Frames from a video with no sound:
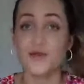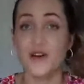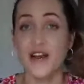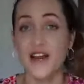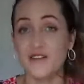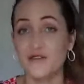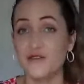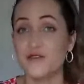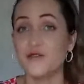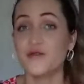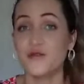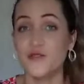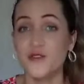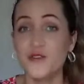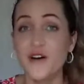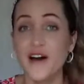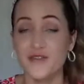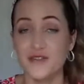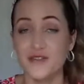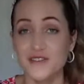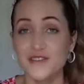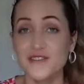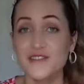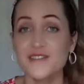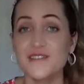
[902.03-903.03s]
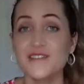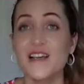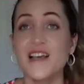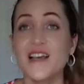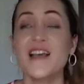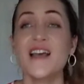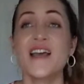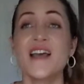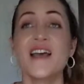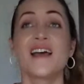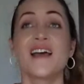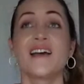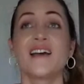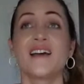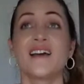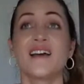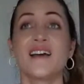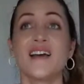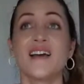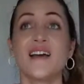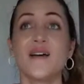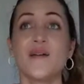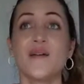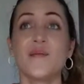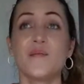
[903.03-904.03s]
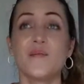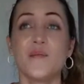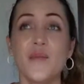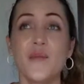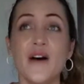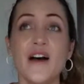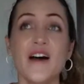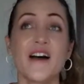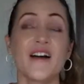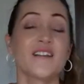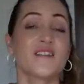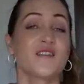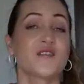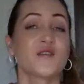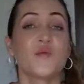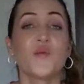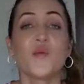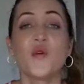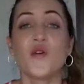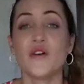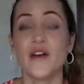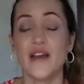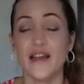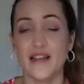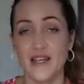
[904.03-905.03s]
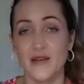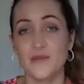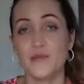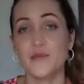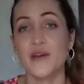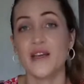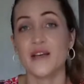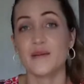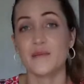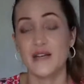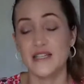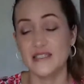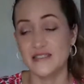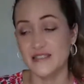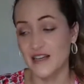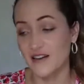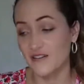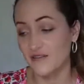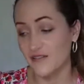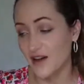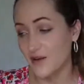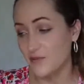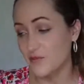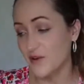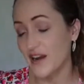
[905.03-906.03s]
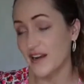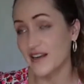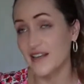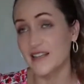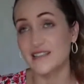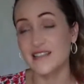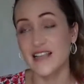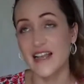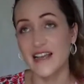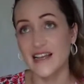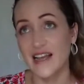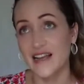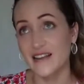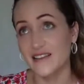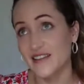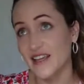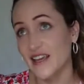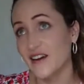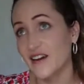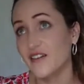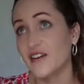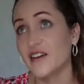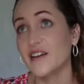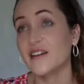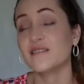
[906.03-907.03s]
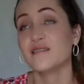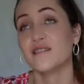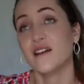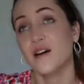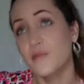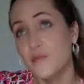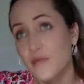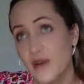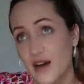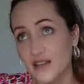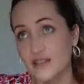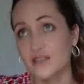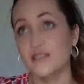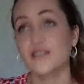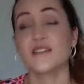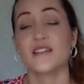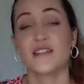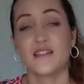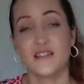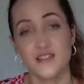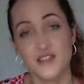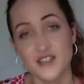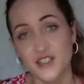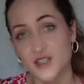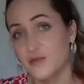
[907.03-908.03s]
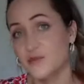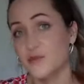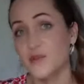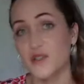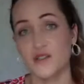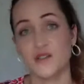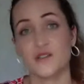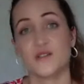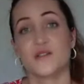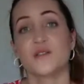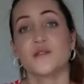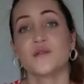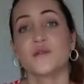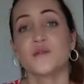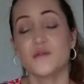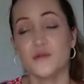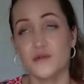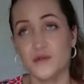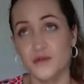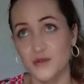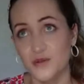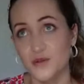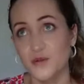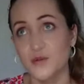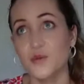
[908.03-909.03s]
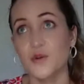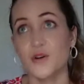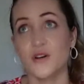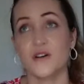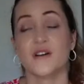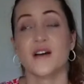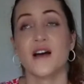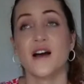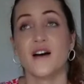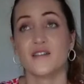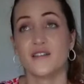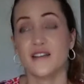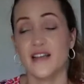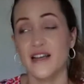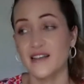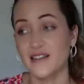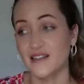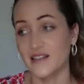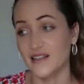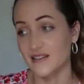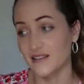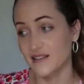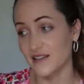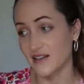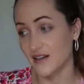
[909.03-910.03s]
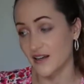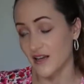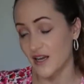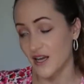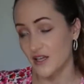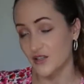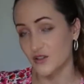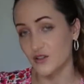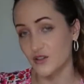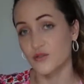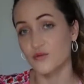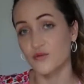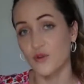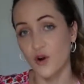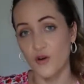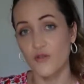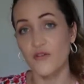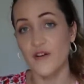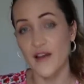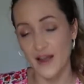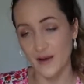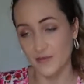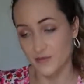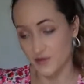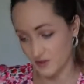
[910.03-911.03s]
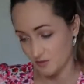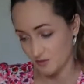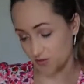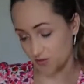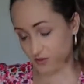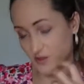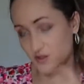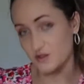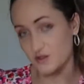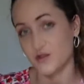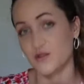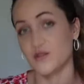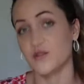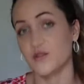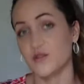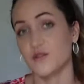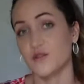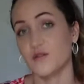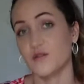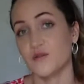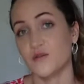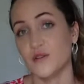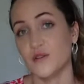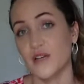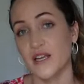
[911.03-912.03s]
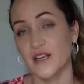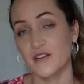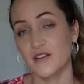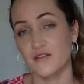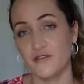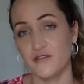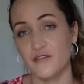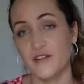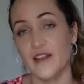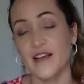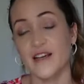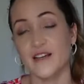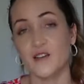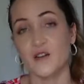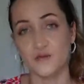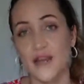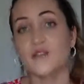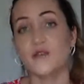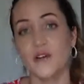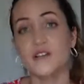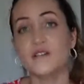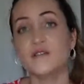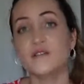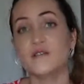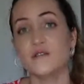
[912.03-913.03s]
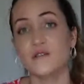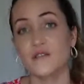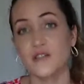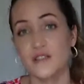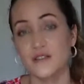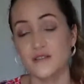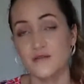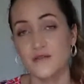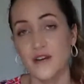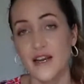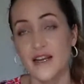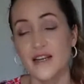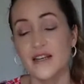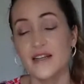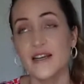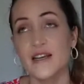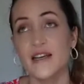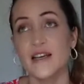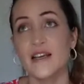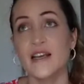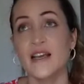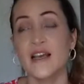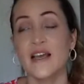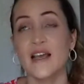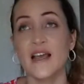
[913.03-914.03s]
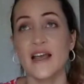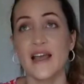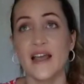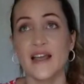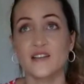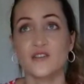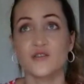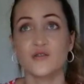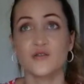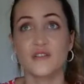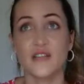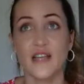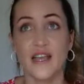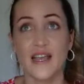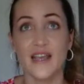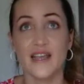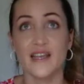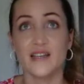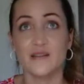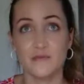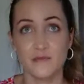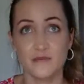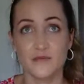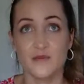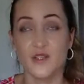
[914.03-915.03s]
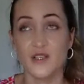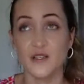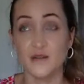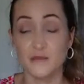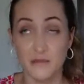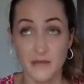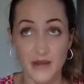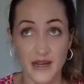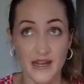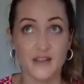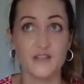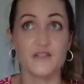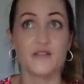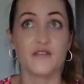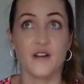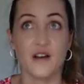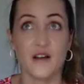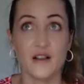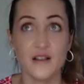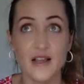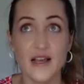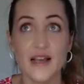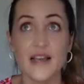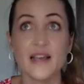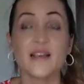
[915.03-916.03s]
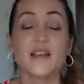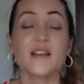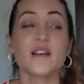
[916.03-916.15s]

for a few hours. But tomorrow I can pick myself up, right? It's like tearing a muscle in the gym because you work out, like that the growth happens because you inflict those micro injuries, right? And today it might feel like